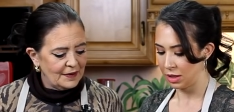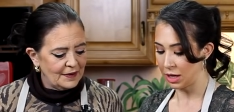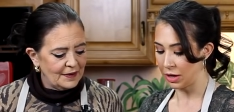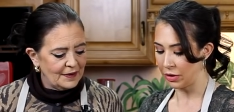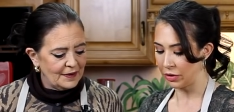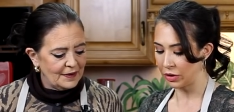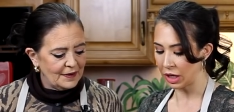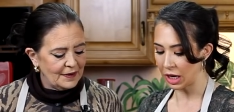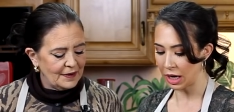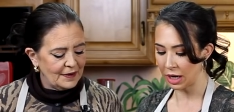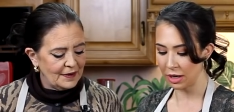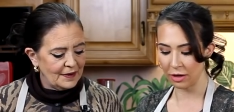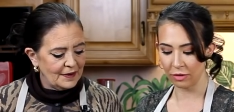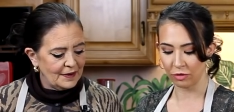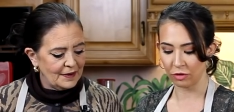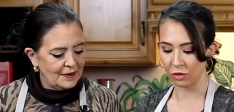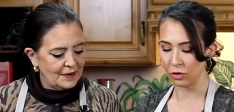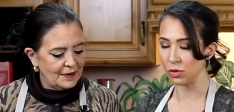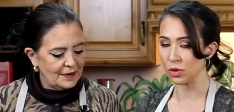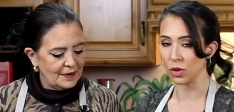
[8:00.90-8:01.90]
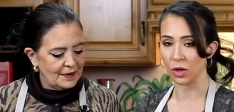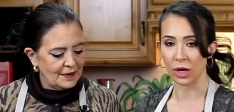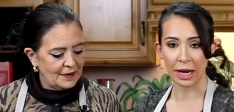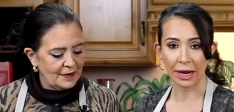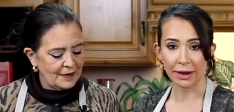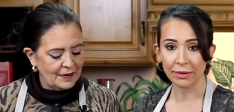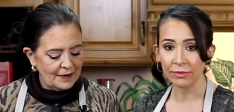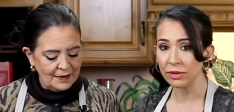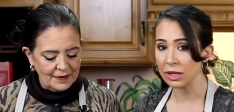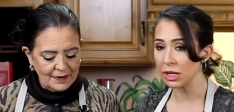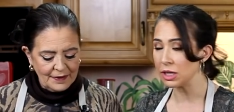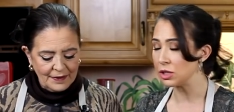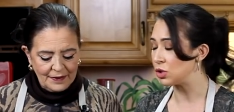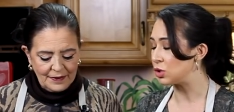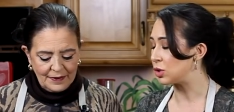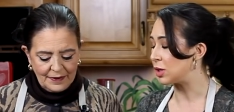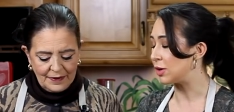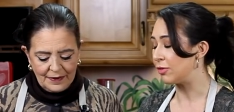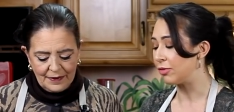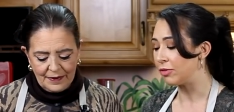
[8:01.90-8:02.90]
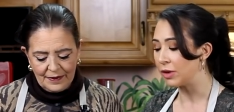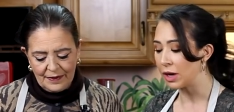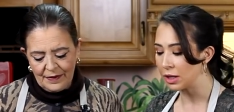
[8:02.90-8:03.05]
Speaker 1: Now again, if you don't have these, you can't